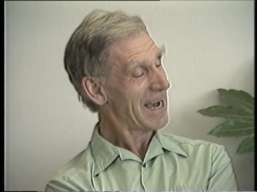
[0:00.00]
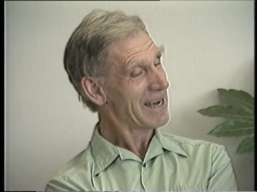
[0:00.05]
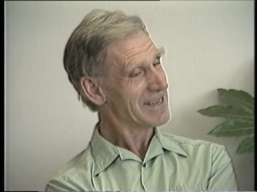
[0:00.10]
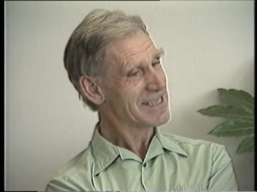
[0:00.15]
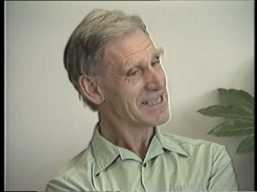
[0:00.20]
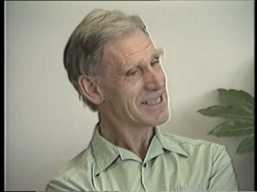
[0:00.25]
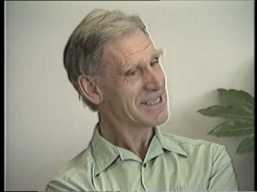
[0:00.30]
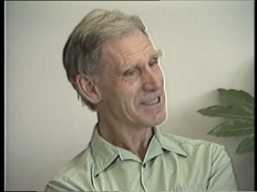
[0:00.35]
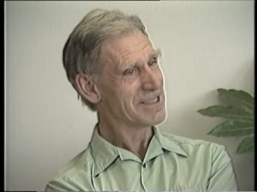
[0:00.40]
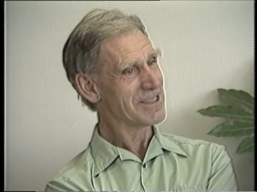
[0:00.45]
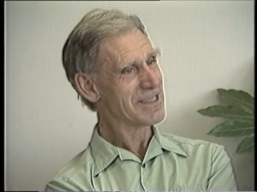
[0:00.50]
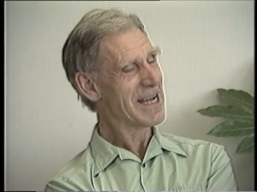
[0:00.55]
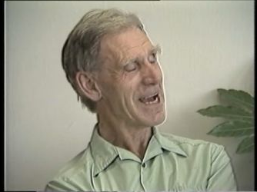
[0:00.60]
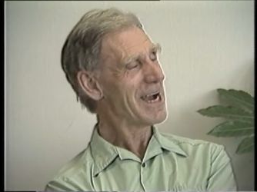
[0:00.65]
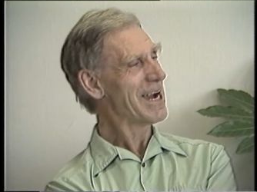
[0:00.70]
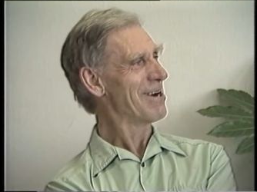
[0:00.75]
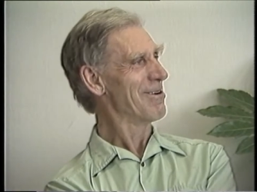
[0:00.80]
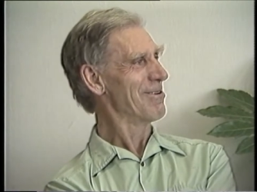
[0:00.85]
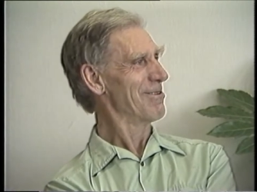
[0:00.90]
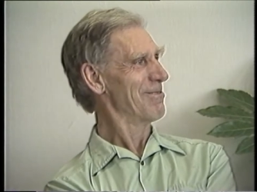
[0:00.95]
As it is
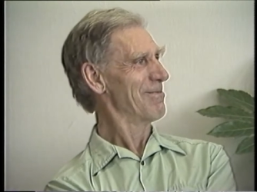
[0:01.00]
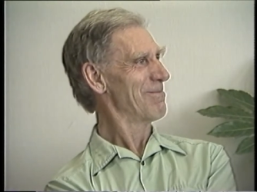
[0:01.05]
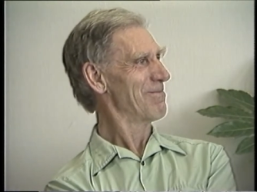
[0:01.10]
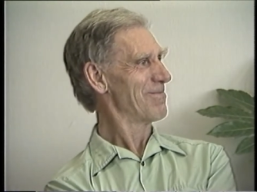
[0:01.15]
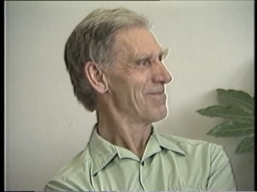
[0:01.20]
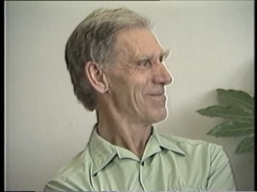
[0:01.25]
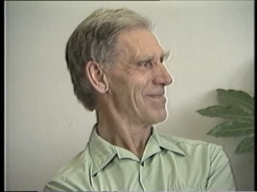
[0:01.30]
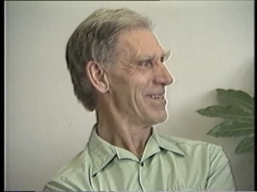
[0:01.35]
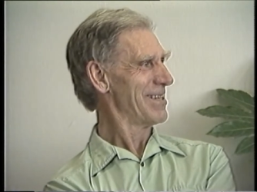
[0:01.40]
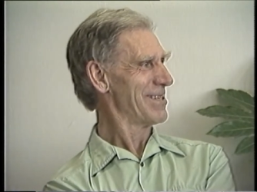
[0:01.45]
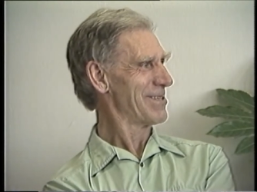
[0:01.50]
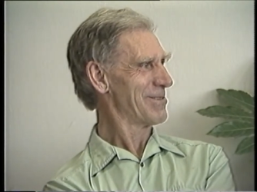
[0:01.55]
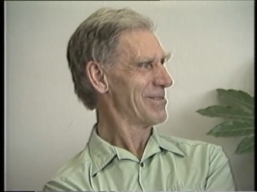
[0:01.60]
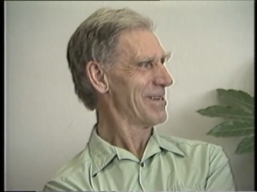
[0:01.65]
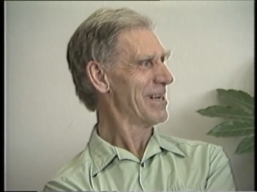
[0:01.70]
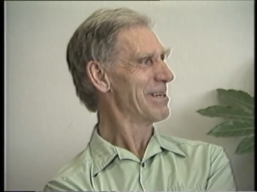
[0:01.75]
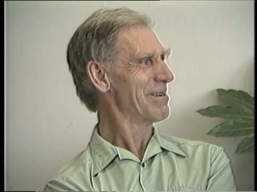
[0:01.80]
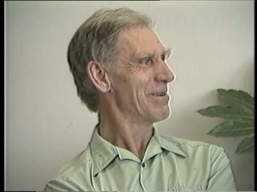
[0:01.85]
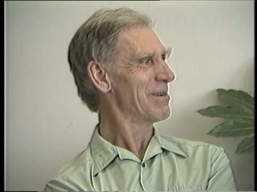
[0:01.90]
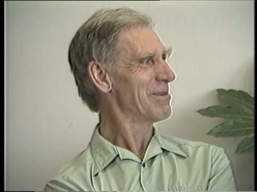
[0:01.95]
now, yes. it's
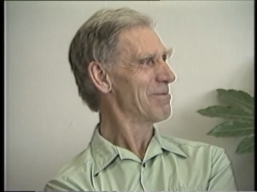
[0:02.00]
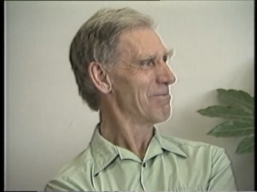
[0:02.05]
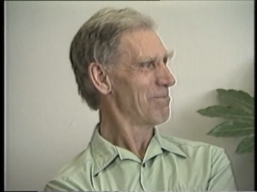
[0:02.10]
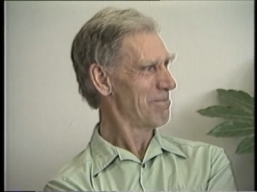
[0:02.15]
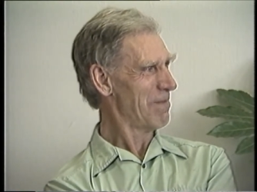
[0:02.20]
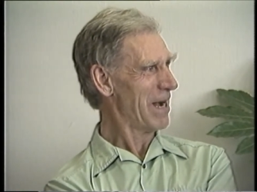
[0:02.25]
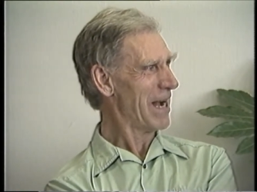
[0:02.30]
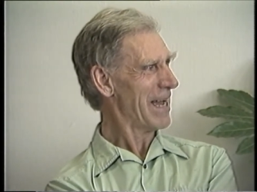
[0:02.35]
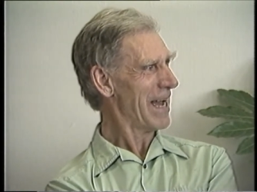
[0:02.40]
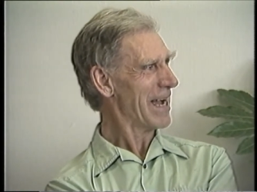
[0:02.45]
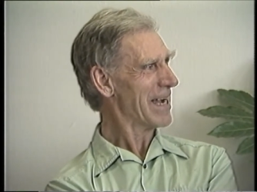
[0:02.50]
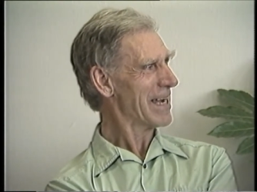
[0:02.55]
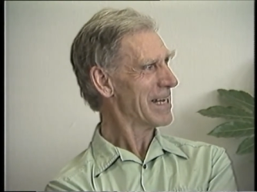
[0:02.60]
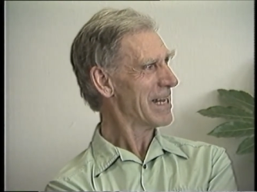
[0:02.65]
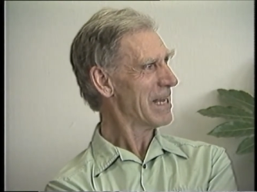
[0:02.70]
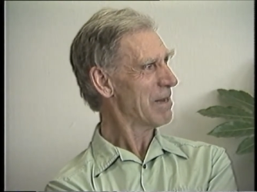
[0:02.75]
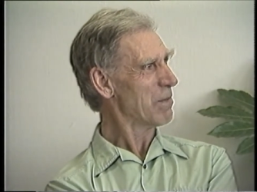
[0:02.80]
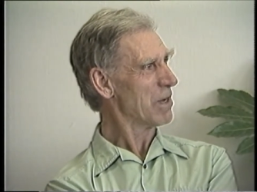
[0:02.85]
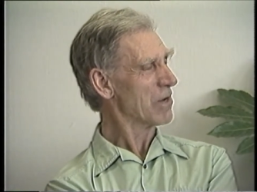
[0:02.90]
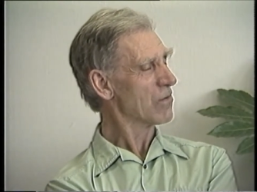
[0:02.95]
run by
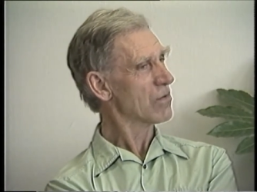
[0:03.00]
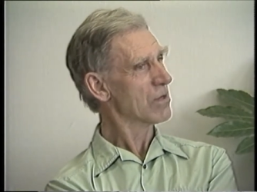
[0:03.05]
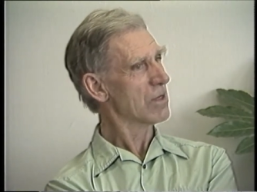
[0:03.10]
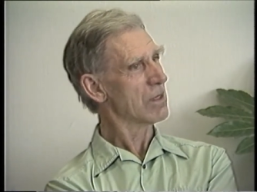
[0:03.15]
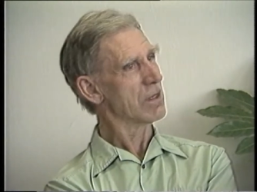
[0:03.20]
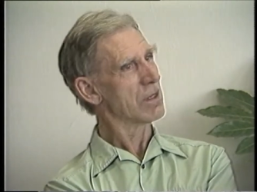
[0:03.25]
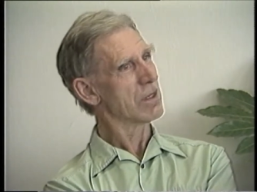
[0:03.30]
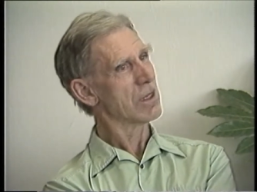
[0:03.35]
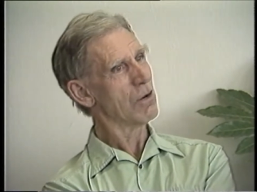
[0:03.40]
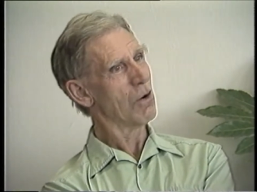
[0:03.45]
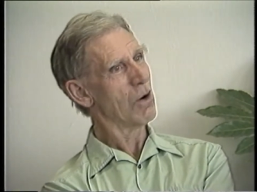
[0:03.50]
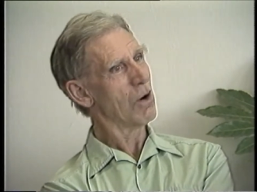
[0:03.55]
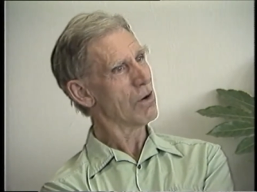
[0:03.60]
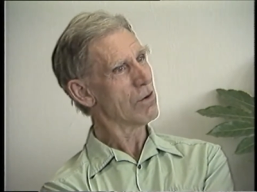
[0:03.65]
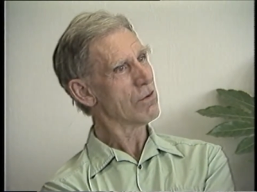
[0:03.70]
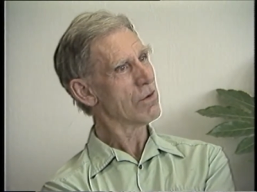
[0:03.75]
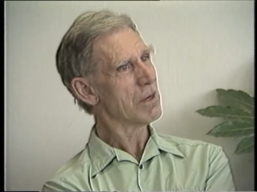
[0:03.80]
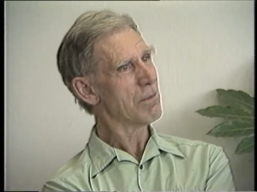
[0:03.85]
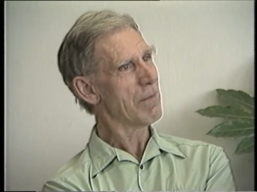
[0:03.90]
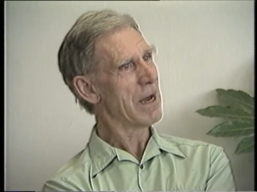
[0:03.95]
academics, and the
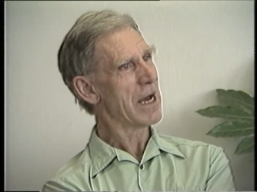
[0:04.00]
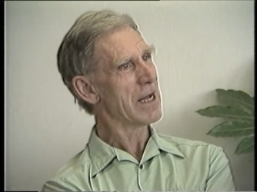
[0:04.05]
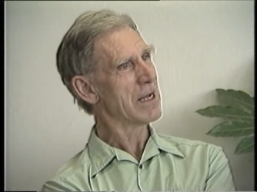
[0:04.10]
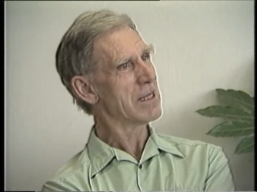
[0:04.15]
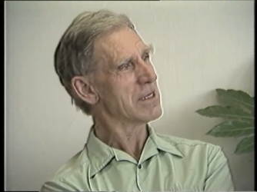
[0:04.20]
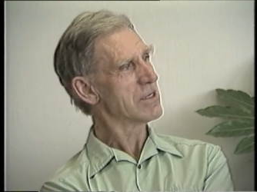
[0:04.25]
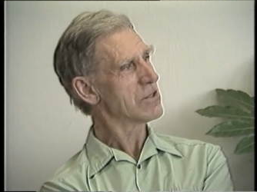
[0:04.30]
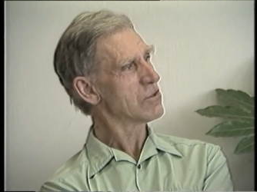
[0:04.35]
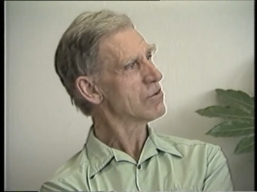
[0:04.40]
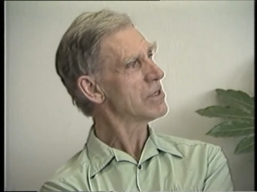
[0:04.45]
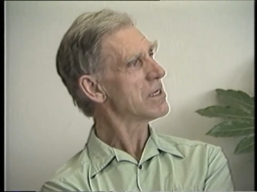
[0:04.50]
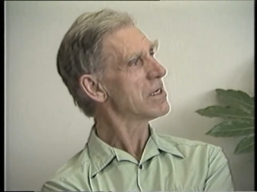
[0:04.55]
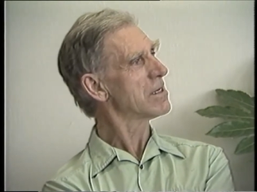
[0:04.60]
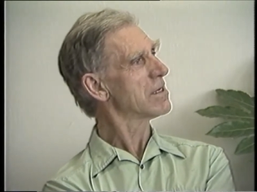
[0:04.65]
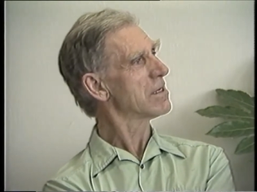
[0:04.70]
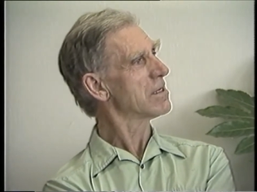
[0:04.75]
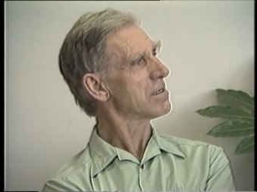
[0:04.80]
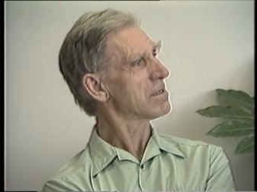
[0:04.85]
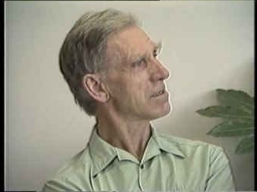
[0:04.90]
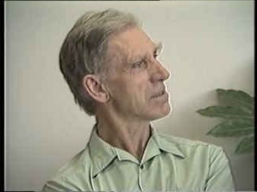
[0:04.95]
ordinary man in the street
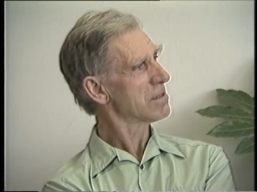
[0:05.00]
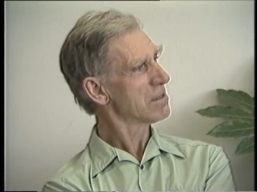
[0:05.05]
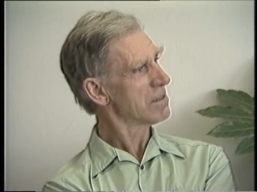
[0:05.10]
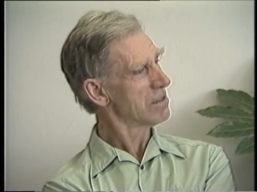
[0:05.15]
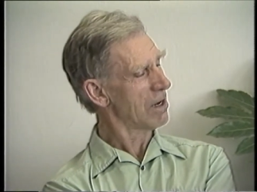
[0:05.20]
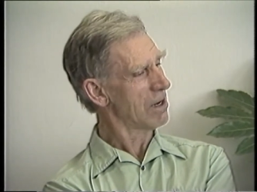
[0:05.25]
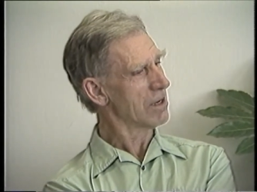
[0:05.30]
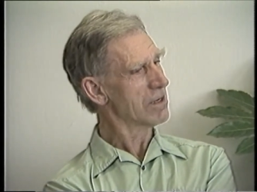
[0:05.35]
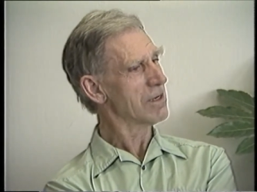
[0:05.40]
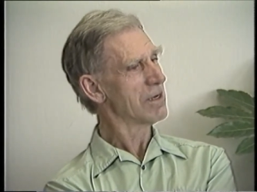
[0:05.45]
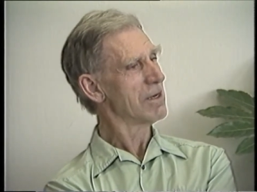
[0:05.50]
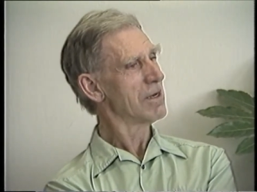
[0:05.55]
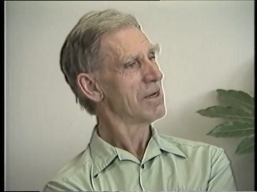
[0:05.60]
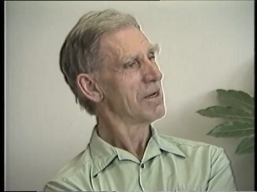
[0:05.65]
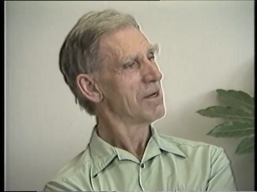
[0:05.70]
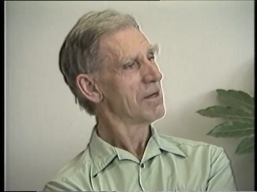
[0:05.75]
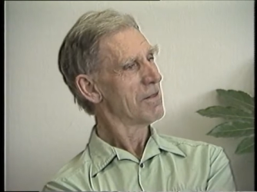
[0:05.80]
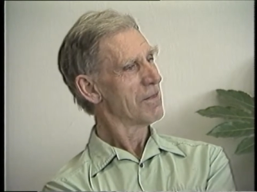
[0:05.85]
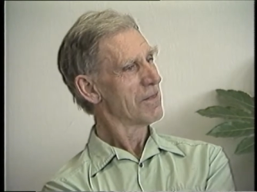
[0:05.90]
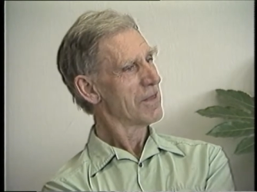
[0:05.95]
is mm. not
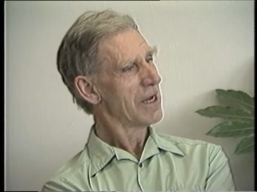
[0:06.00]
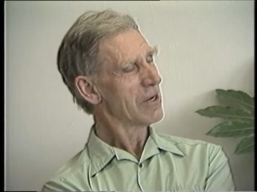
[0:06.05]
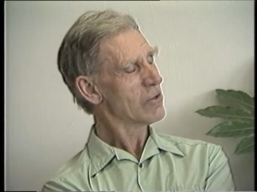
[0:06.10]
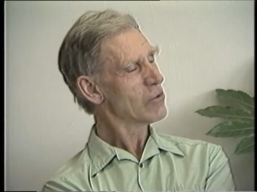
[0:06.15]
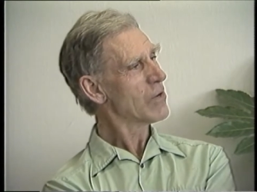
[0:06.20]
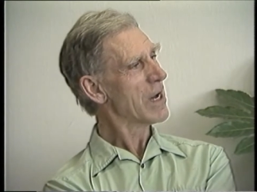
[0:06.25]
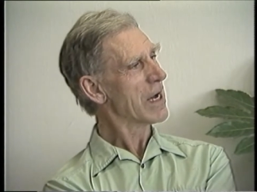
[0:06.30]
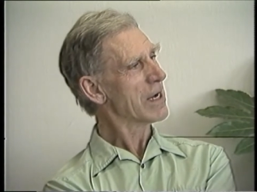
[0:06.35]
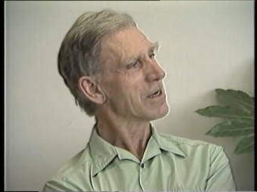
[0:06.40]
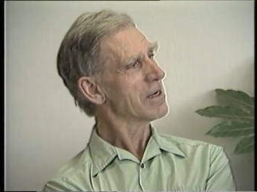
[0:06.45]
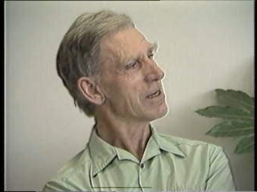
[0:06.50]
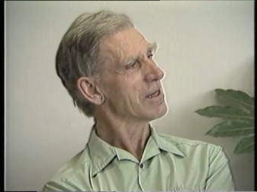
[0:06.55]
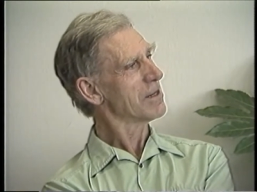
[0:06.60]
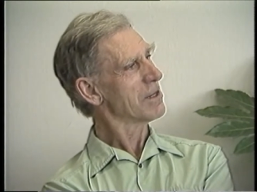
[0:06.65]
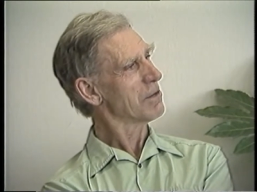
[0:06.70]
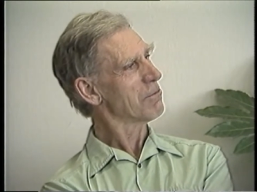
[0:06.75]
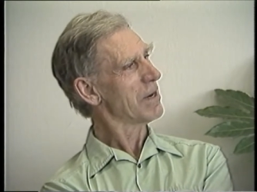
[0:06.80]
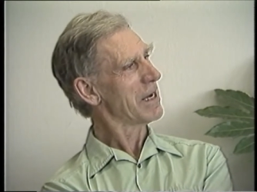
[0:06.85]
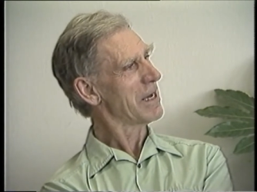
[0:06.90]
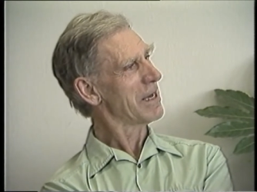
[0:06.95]
attracted in
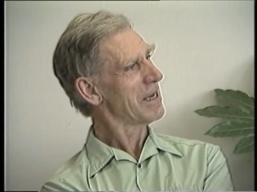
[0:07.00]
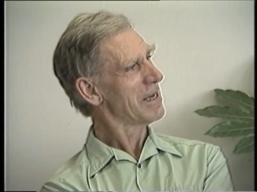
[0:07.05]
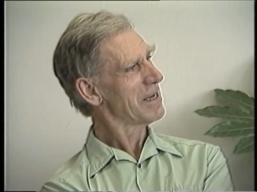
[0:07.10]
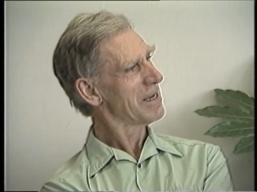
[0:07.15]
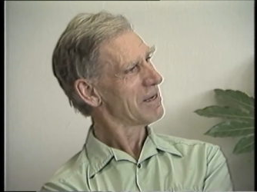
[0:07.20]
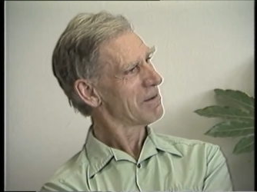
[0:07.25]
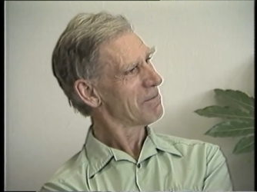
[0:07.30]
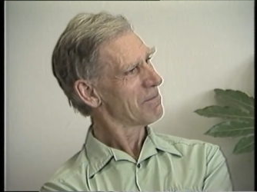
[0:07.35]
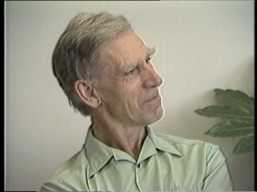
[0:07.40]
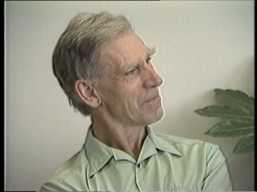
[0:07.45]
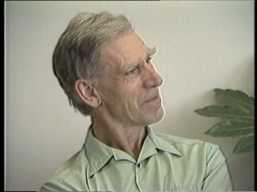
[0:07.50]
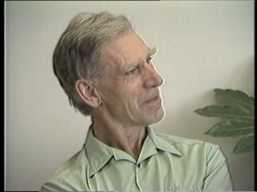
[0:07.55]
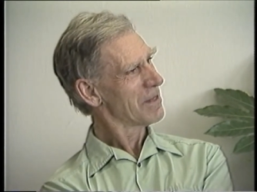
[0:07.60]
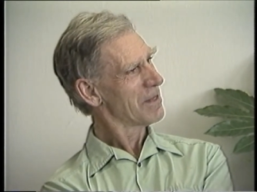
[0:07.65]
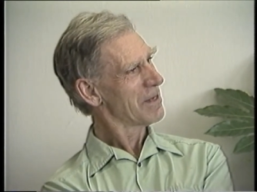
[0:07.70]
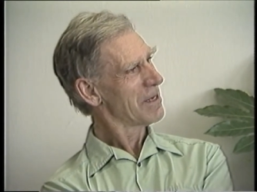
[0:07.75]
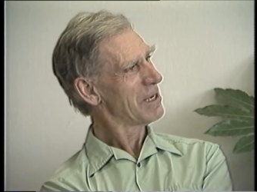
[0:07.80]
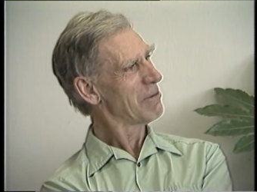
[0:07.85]
the way mm.